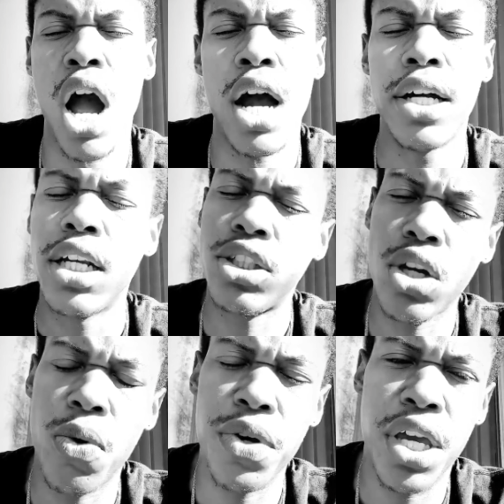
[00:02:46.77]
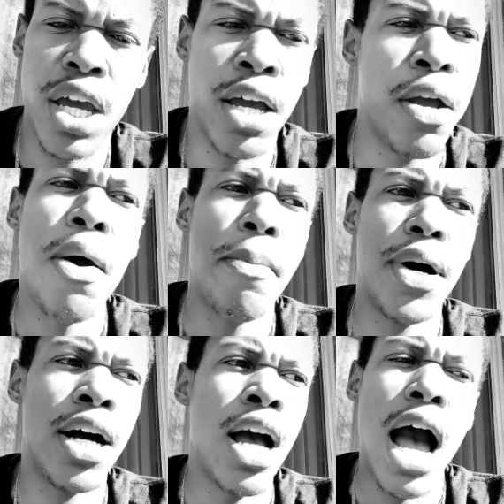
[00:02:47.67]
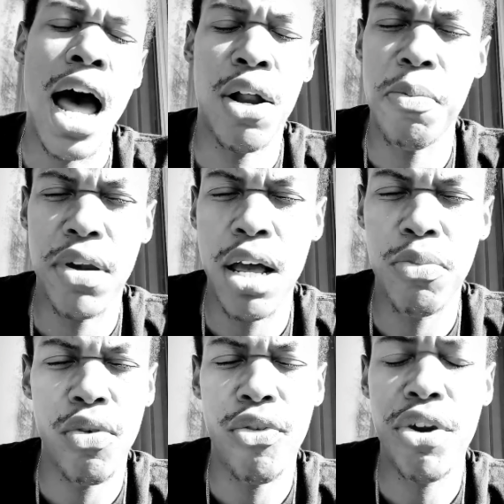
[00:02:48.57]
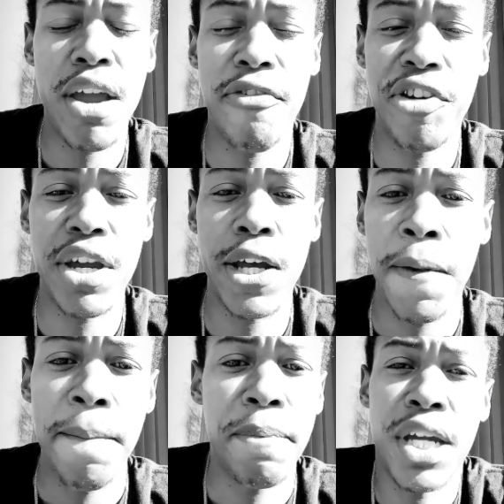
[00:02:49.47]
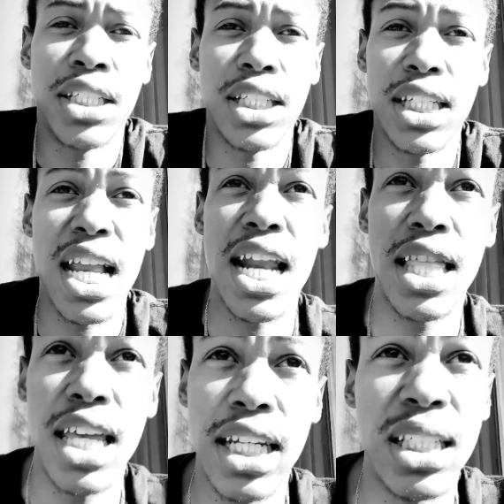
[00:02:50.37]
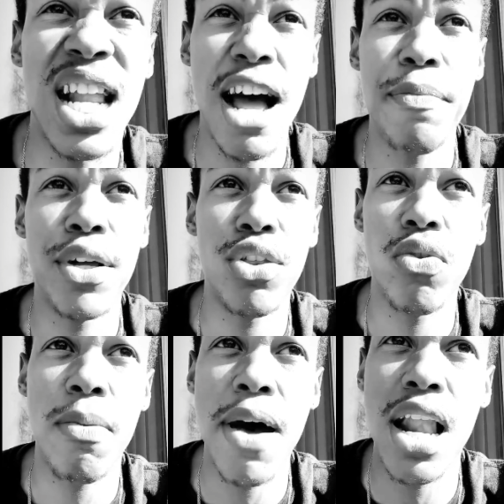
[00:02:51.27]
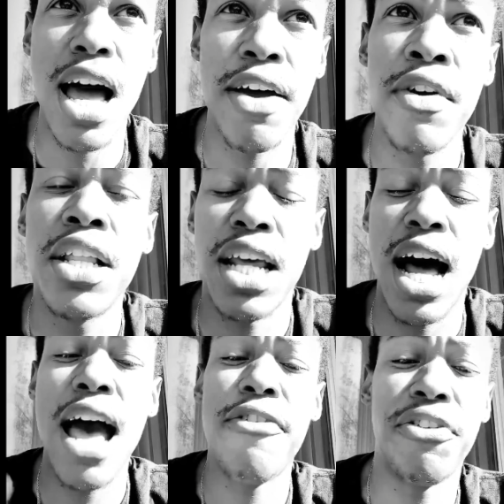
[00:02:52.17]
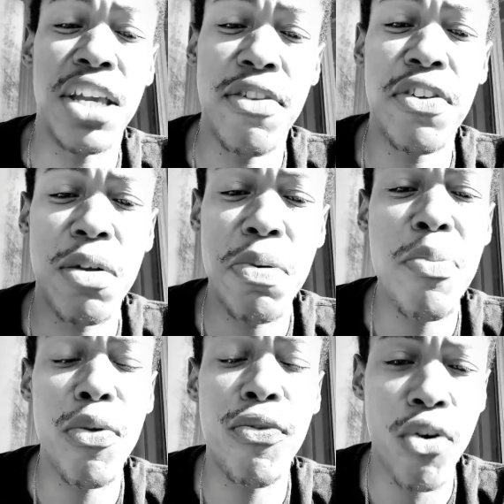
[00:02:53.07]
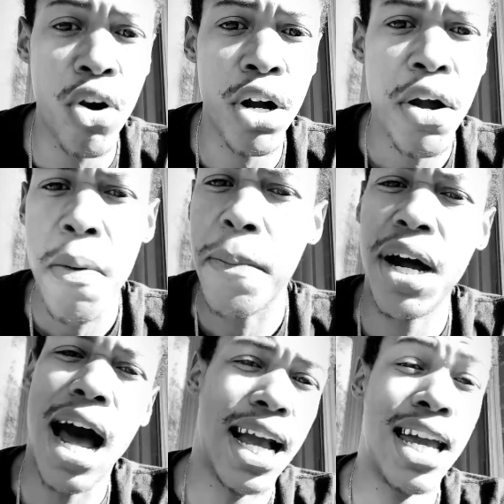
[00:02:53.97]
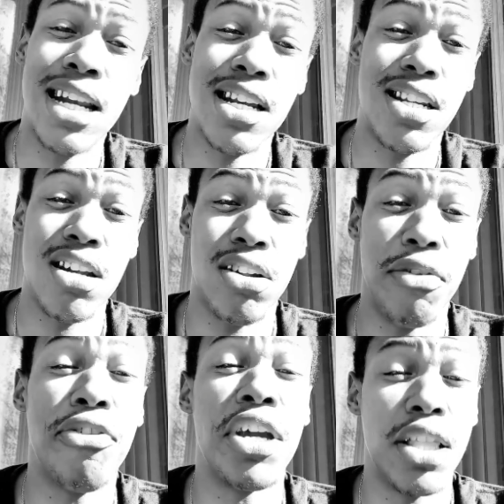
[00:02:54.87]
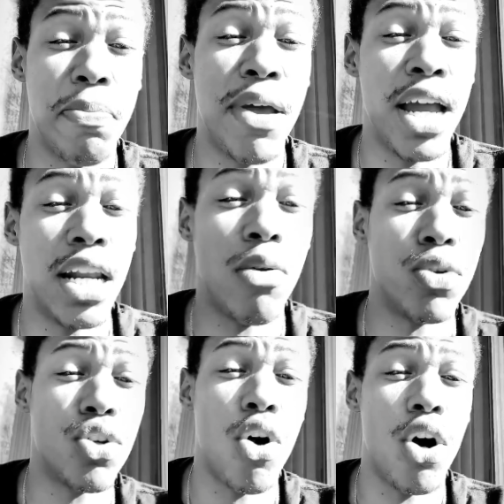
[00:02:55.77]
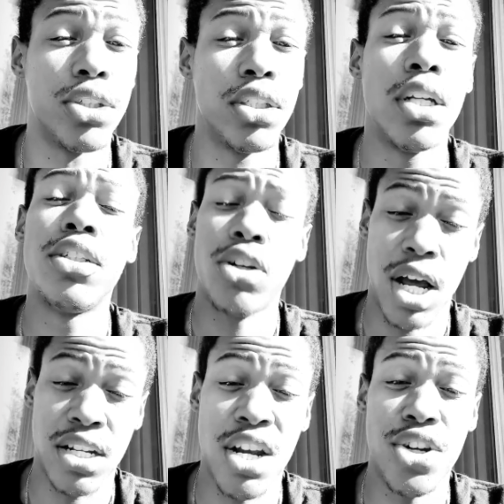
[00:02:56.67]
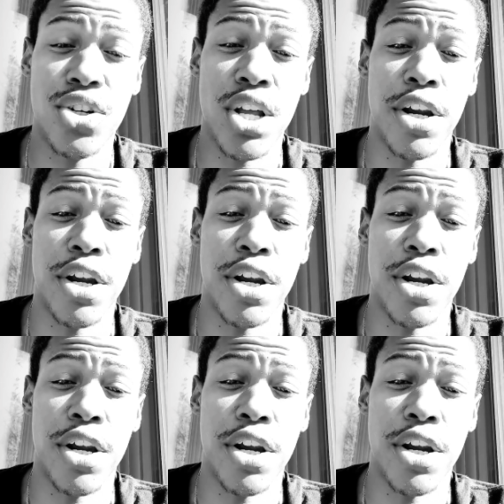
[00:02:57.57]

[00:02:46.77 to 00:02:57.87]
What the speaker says: That's all we can. But I don't blame you if you can't forget, because there's a lot of things that I've been through in my life that I have forgiven the people for, but I can't necessarily forget the pain that was caused. So that's understandable.